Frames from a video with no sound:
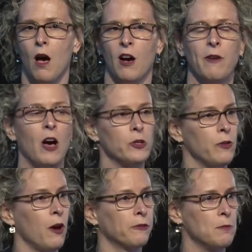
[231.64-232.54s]
I've
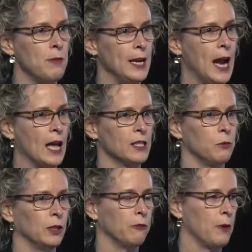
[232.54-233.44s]
often been
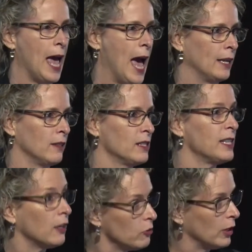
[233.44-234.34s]
asked, well, if we added the
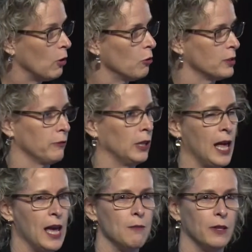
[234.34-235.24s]
secondary cause of
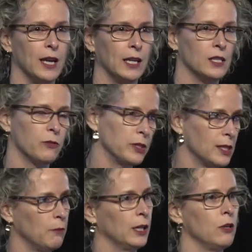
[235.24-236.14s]
claim, and that is for
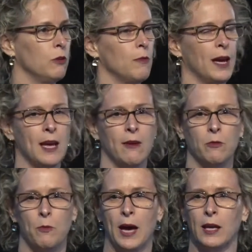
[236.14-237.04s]
somebody who may have
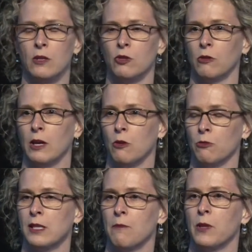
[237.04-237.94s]
a back injury
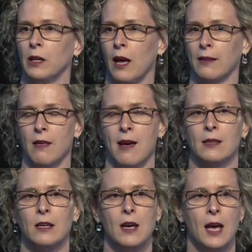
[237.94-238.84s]
or something like
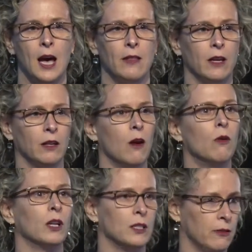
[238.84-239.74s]
that, and then go
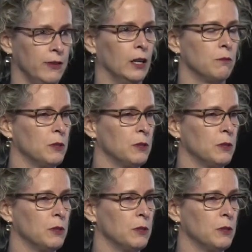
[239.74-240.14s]
on and develop